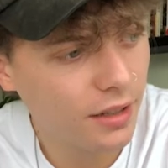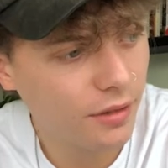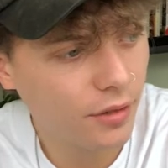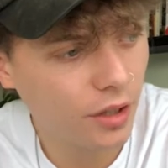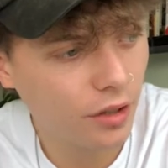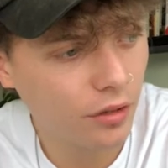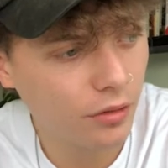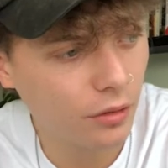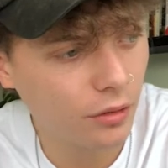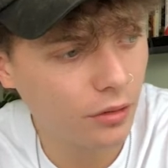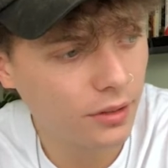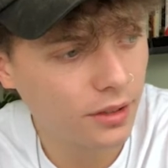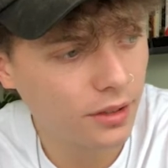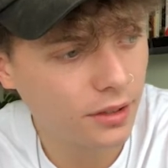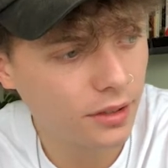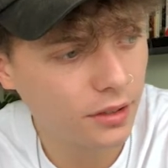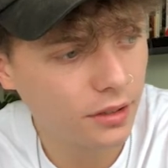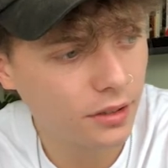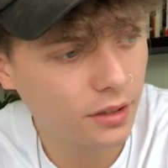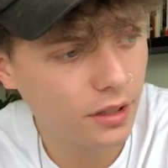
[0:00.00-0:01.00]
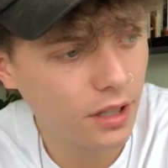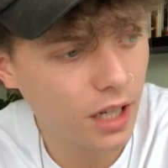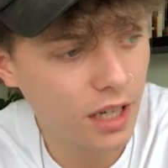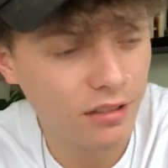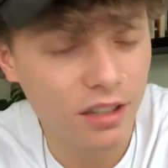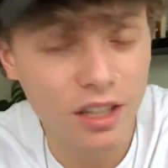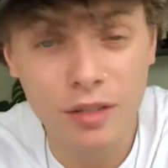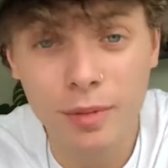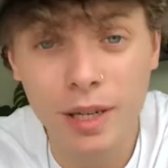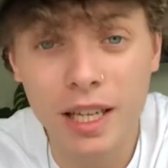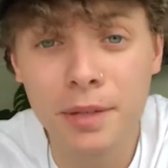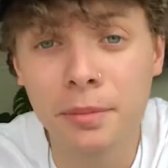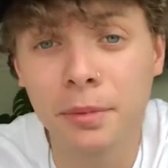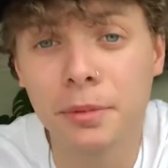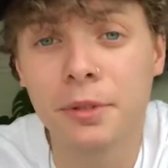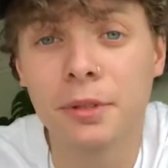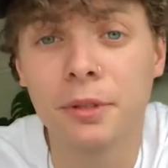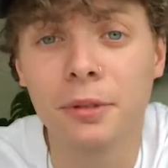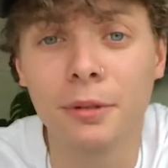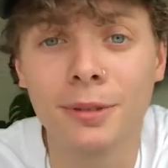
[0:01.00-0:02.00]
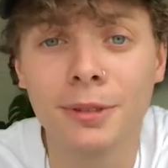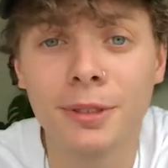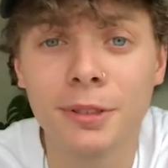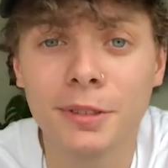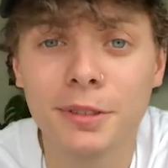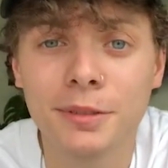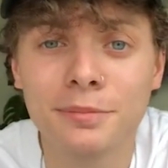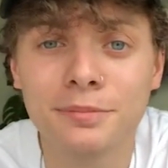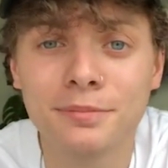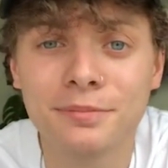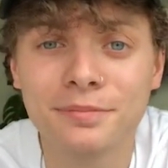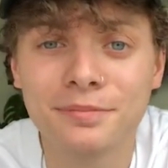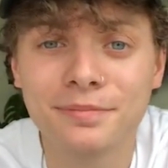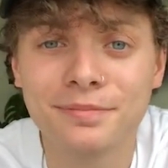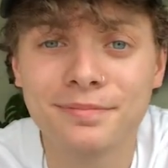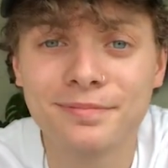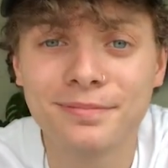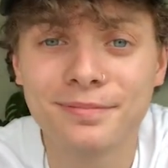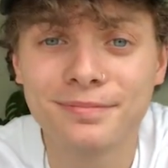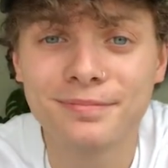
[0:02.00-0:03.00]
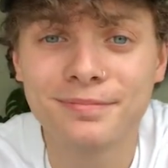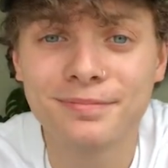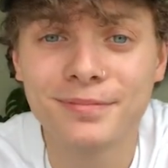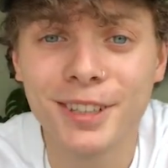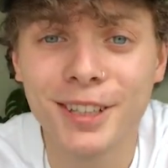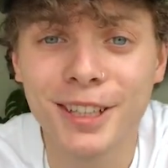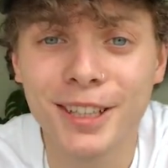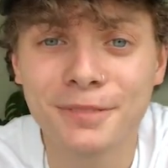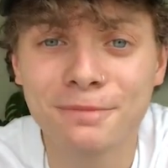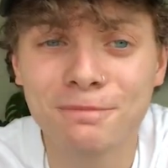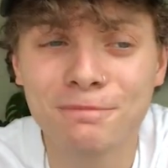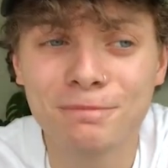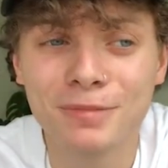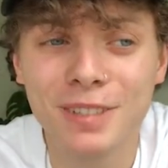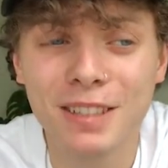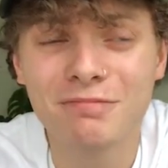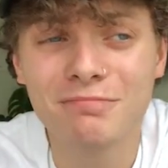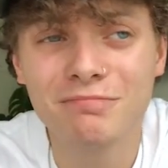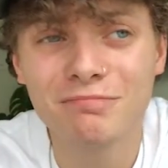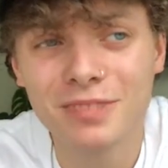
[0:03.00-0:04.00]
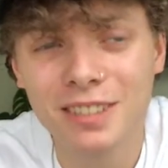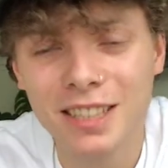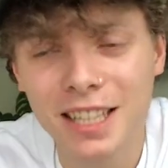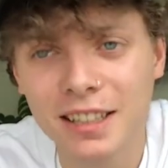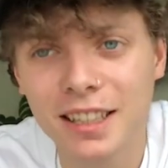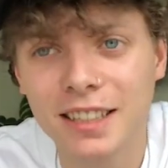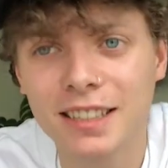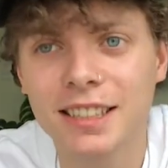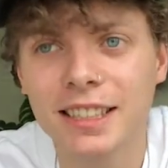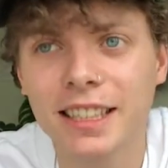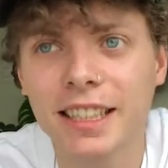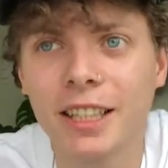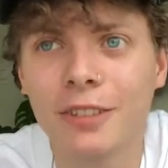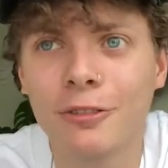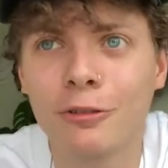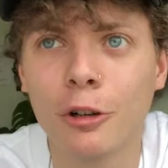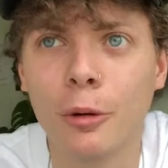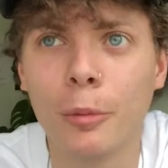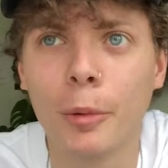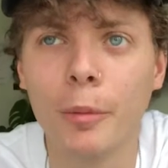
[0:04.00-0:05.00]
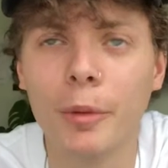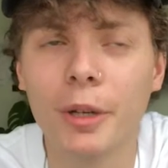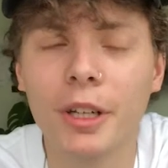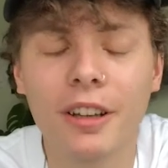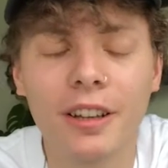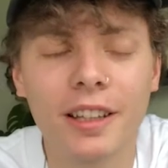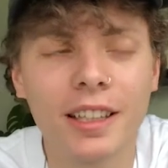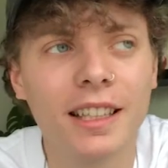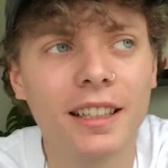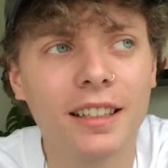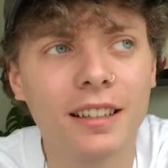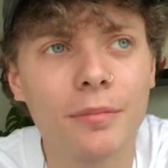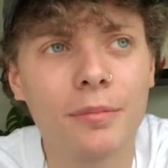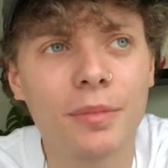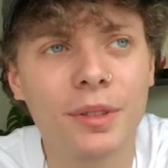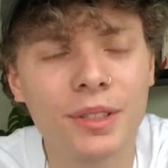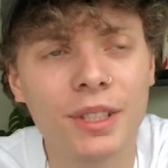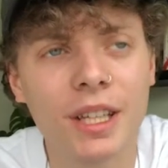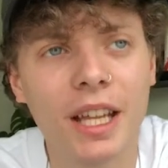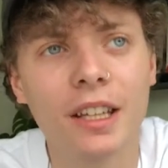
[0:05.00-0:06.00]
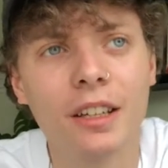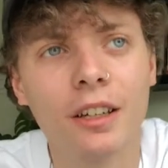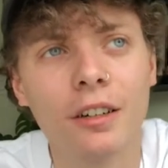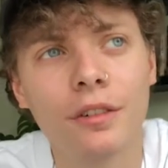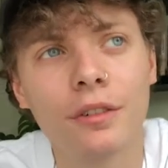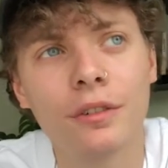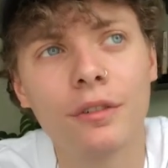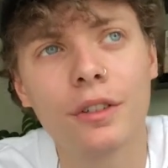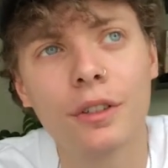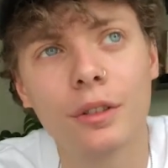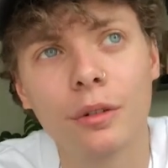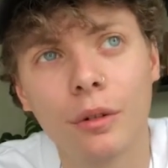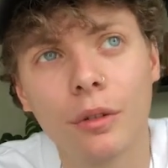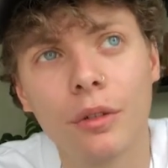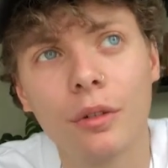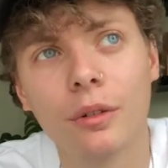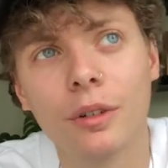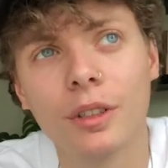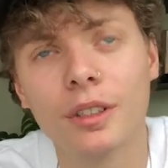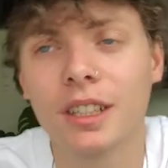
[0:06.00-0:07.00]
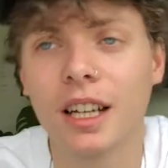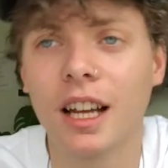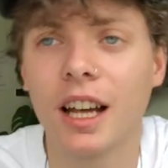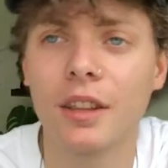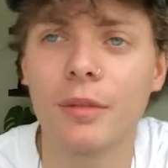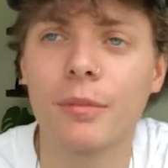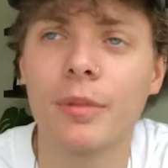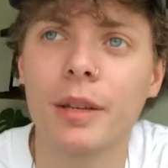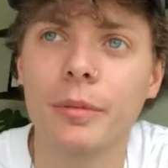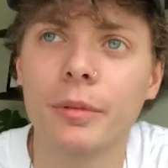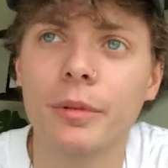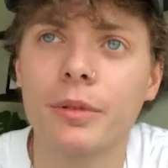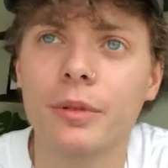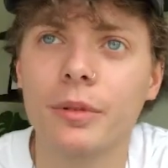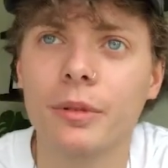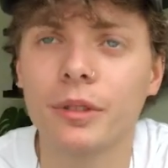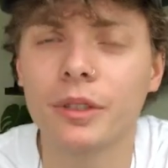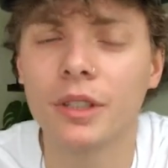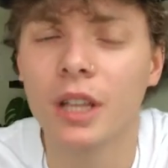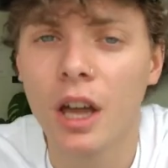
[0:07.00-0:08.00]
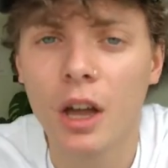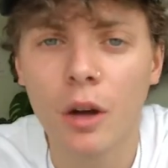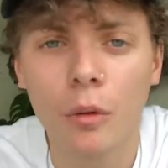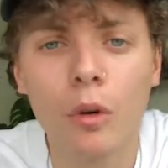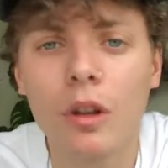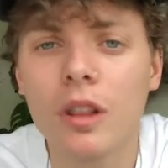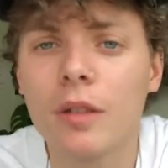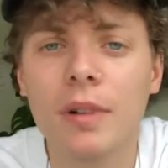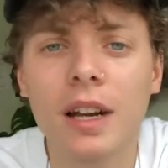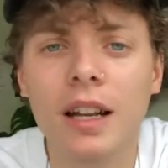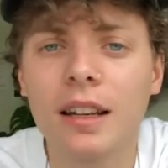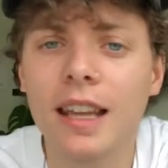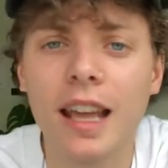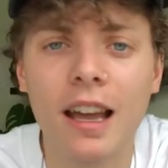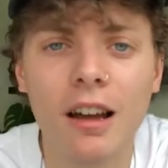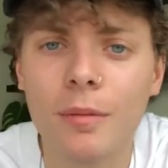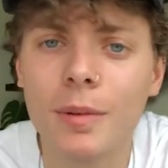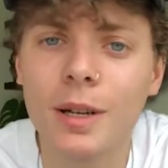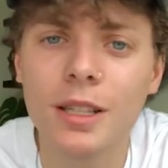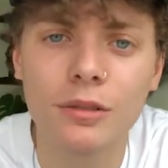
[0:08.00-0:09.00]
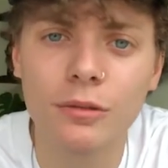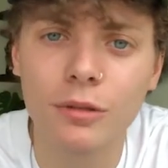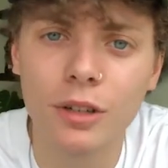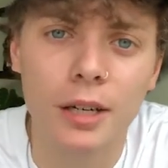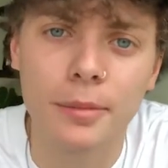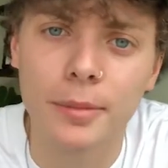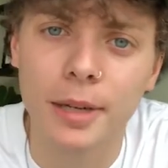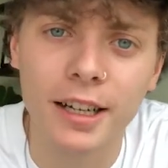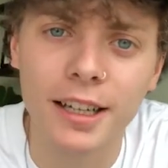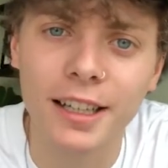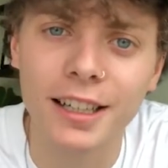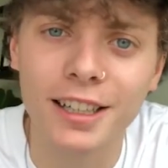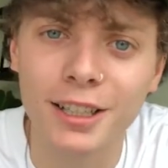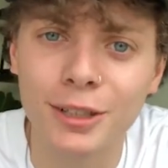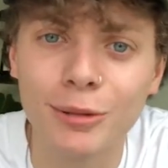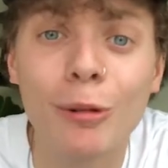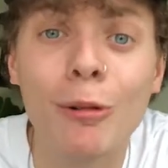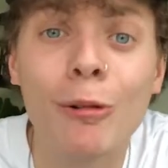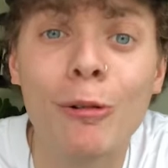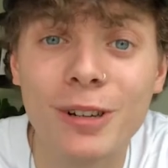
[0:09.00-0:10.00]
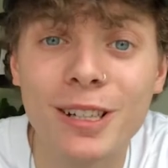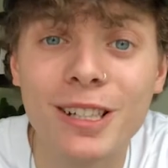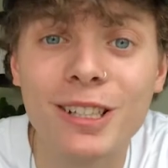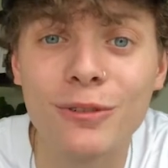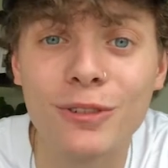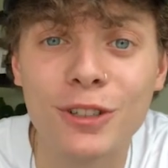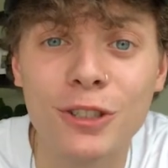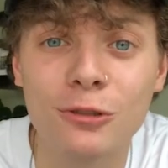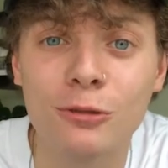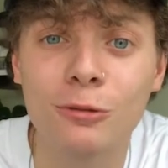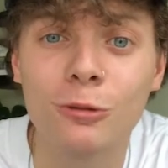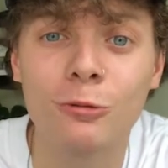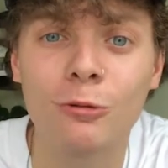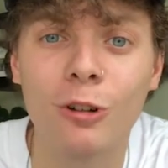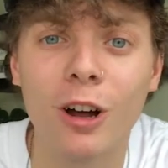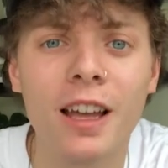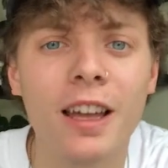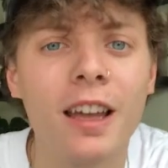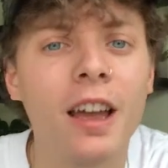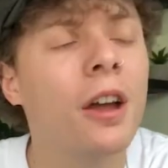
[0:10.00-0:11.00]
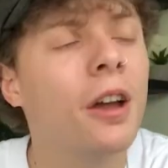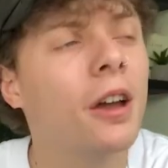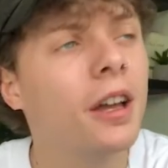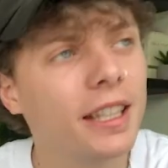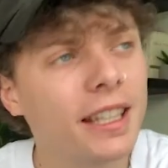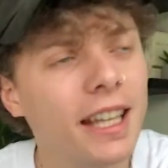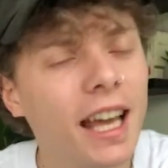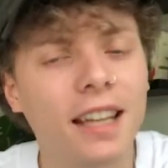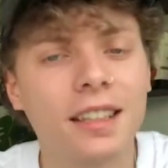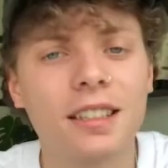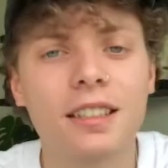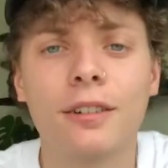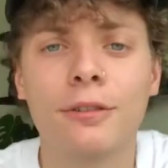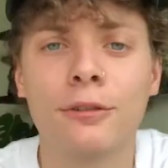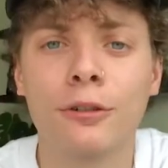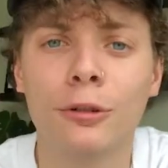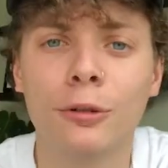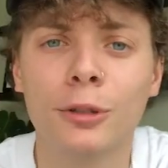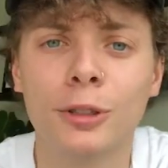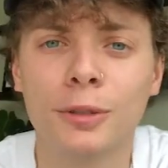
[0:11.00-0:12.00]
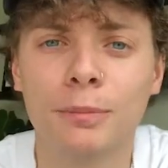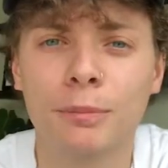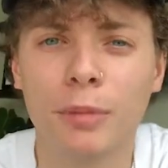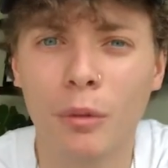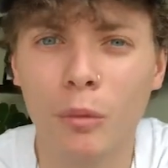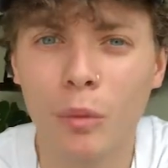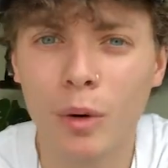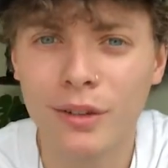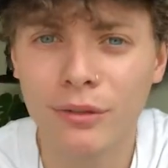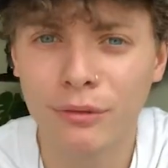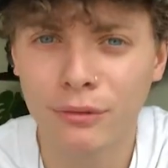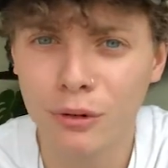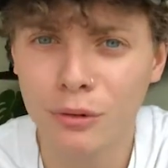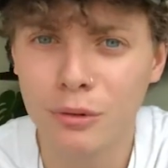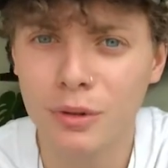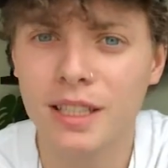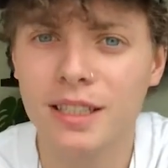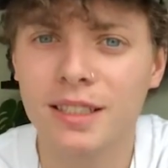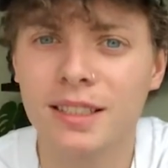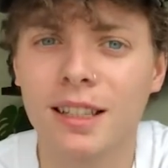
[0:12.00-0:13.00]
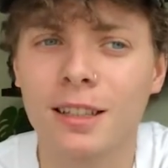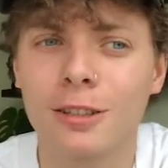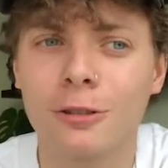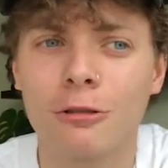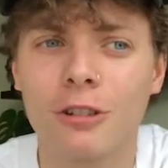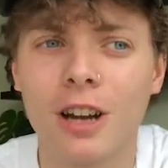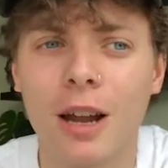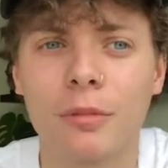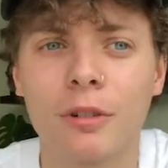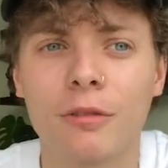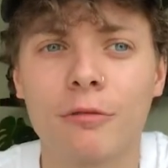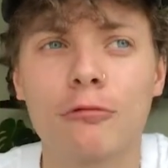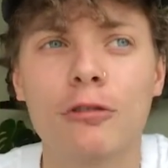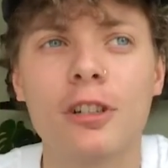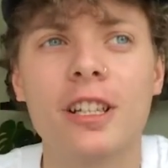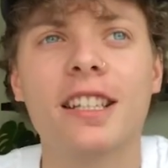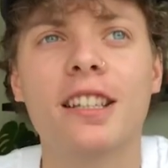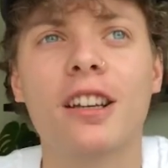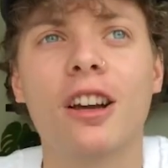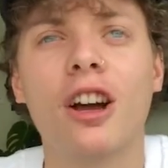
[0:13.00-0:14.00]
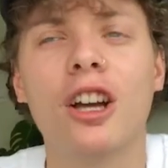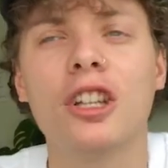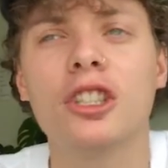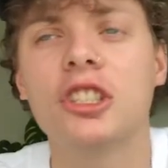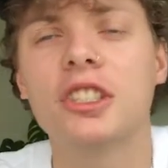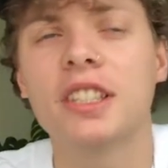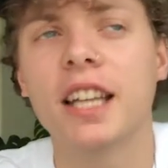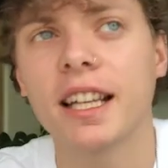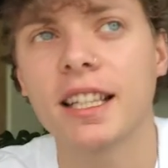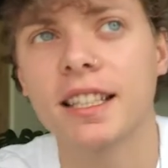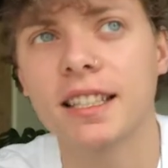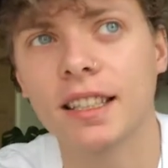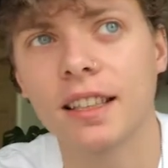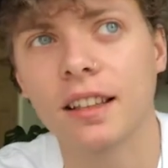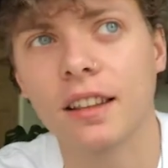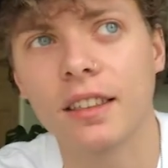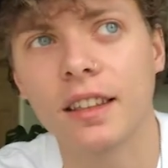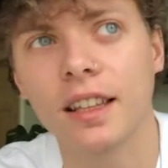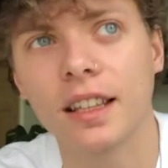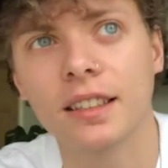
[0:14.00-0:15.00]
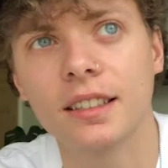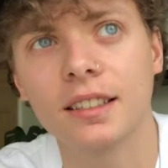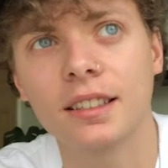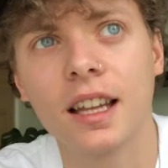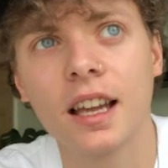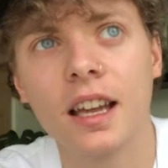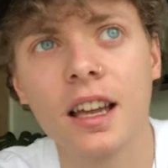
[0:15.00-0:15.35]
of our thoughts are other people's thoughts. Okay? Let that sink in for a moment. 99% of your thoughts are other people's thoughts. What the bloody hell am I talking about here? Because we're all individuals, right? Yes, of course, but we fall into the trap of regurgitating things.